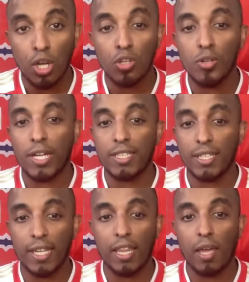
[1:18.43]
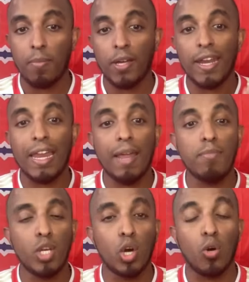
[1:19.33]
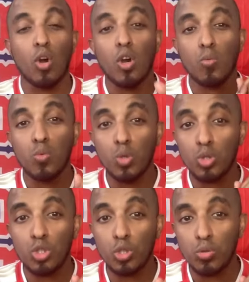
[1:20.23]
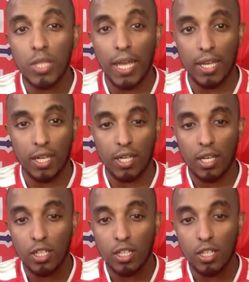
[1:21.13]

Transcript: you guys hit that like button and let me know, would you take